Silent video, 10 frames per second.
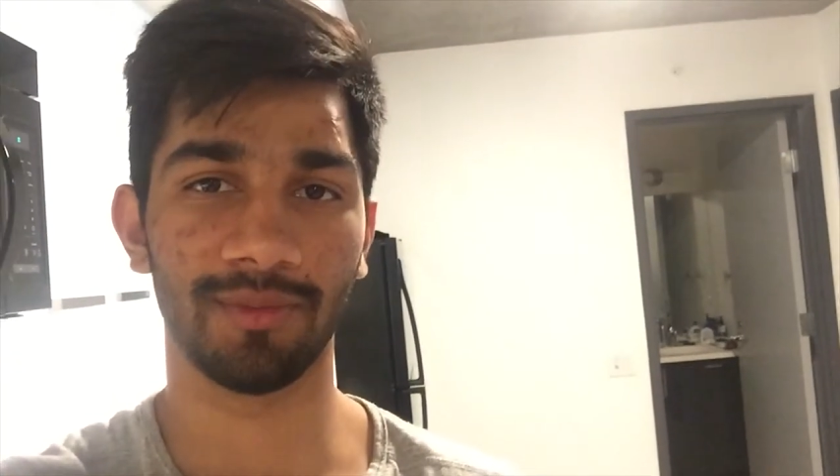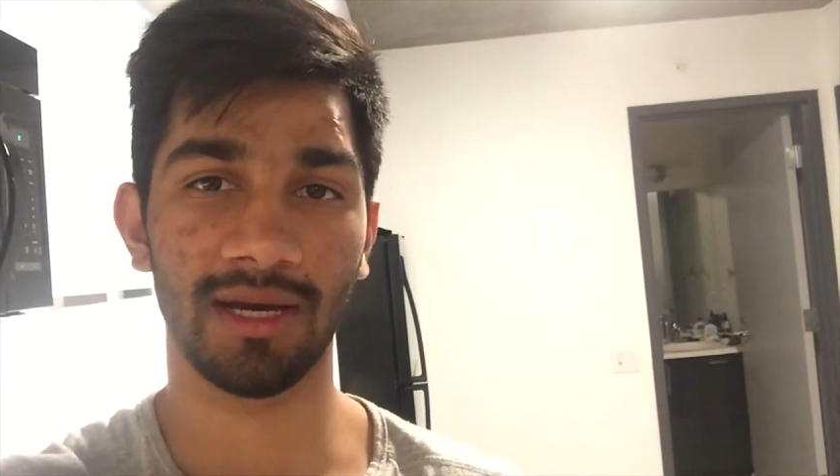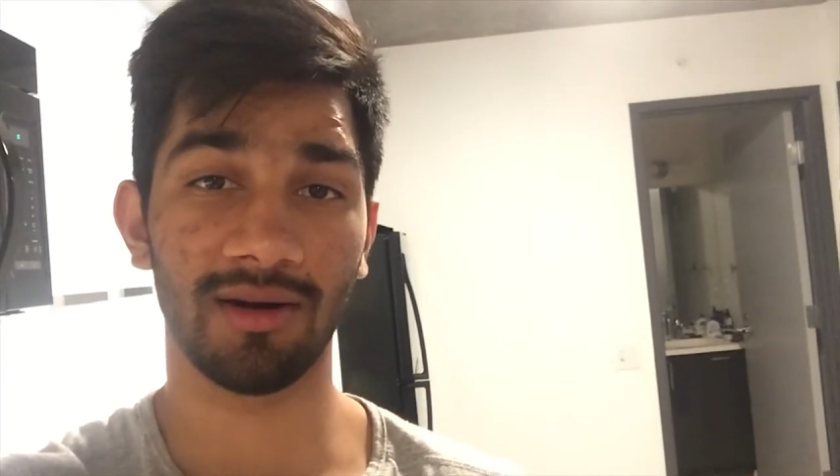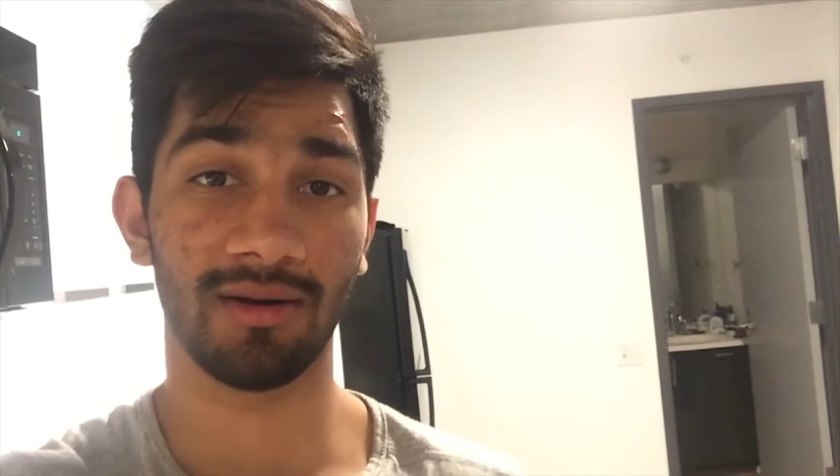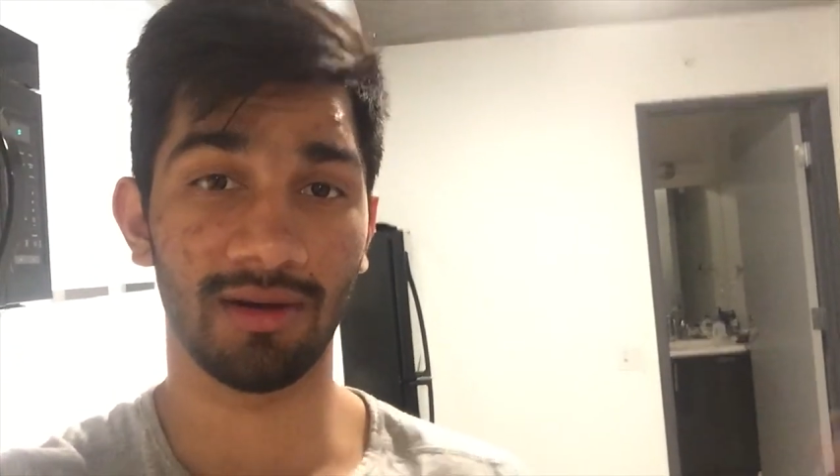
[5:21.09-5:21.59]

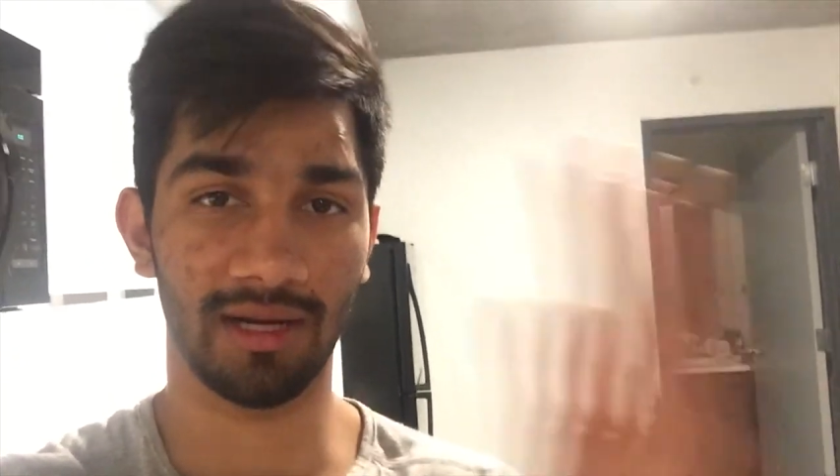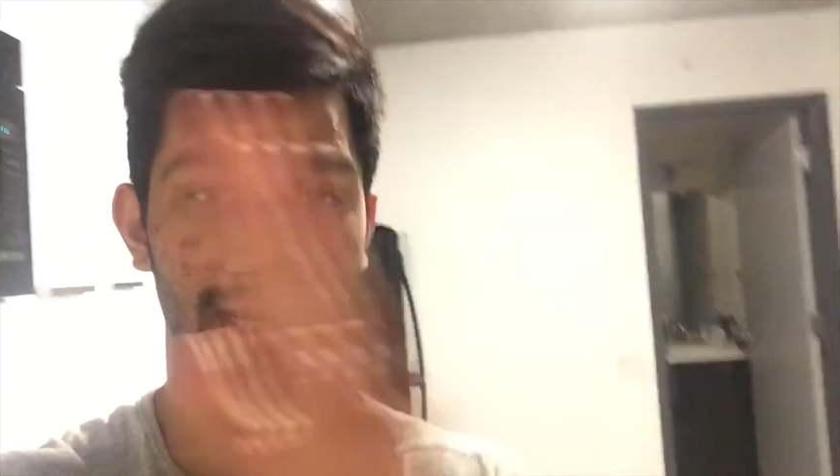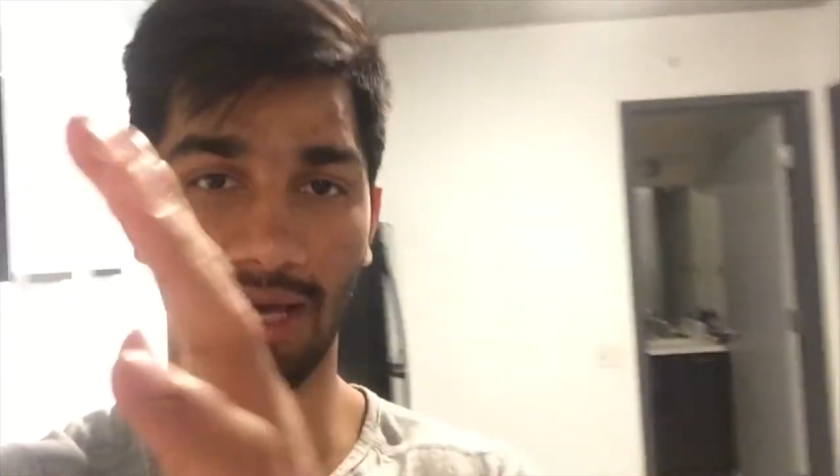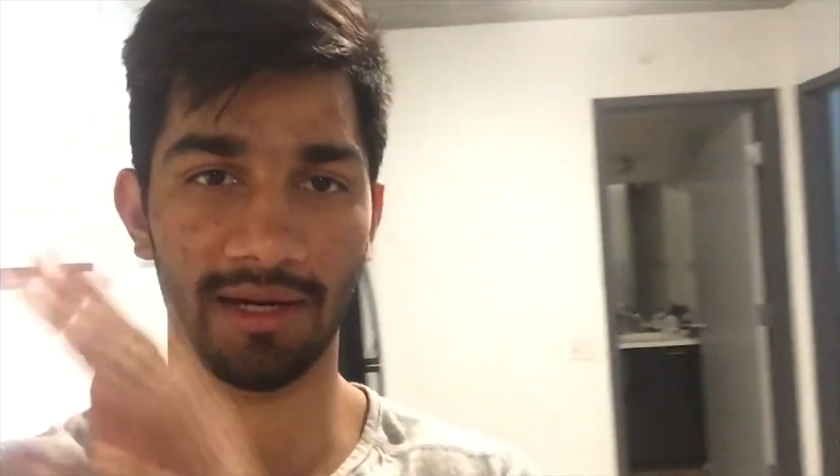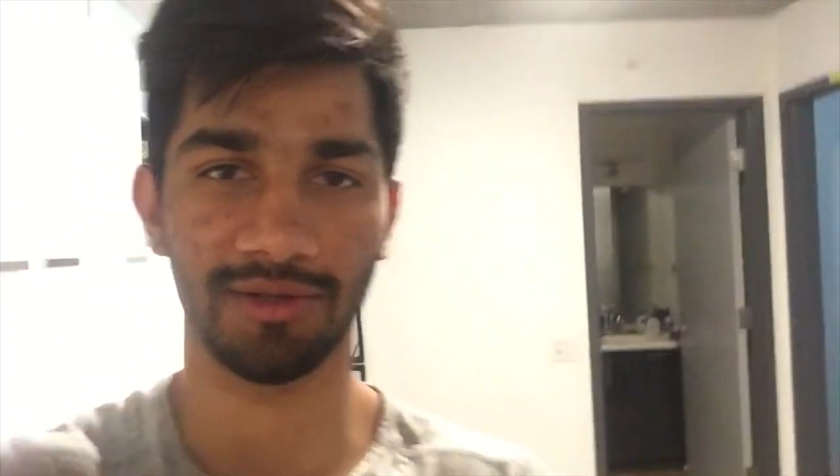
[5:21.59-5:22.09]
there and
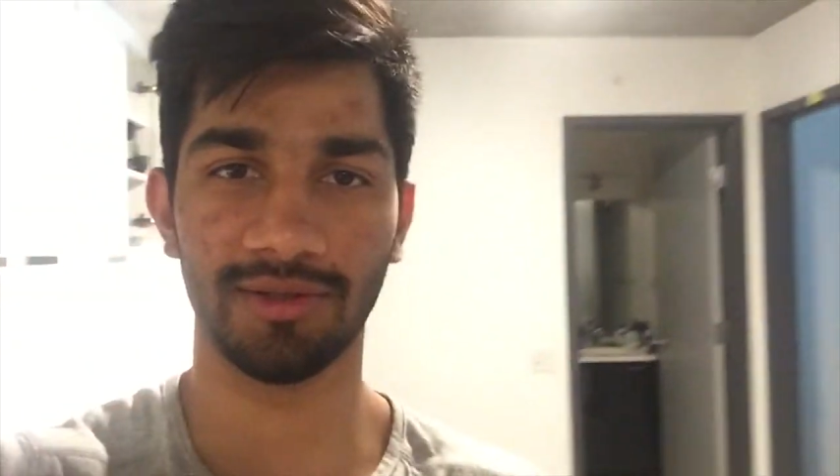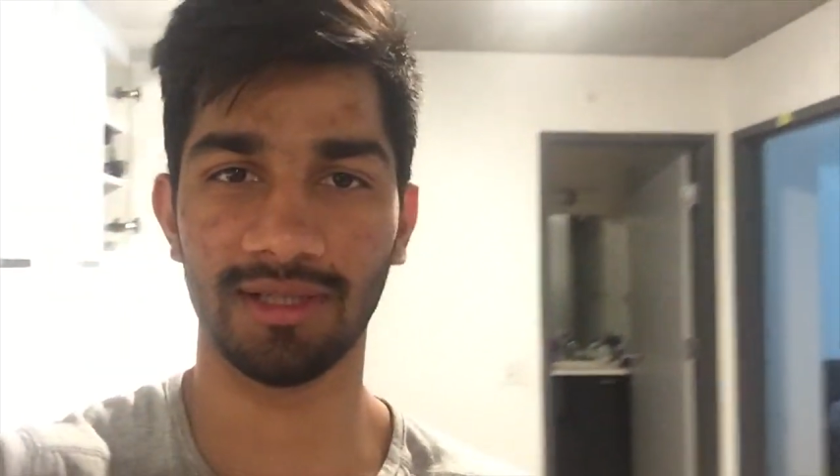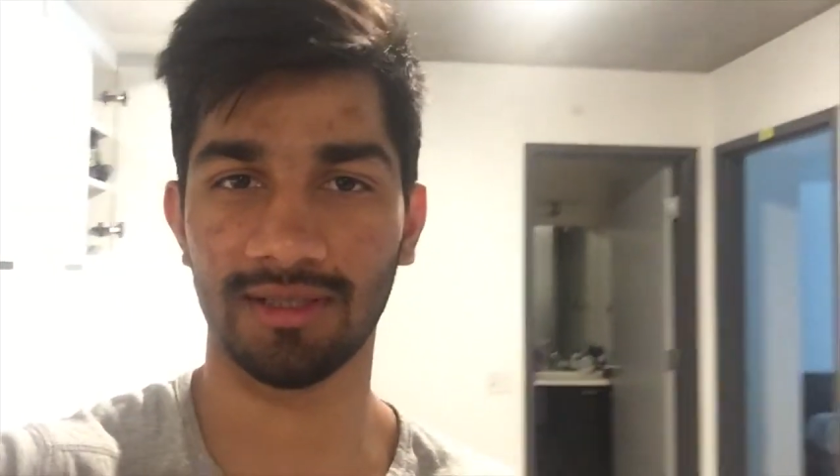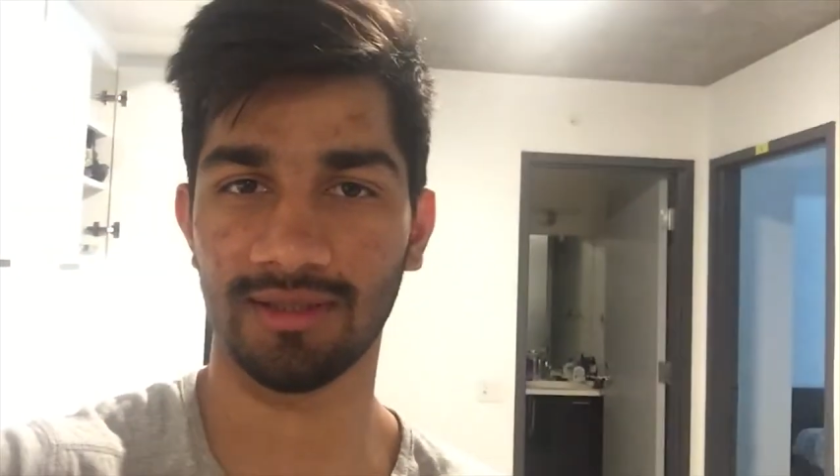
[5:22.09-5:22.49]
add it to this.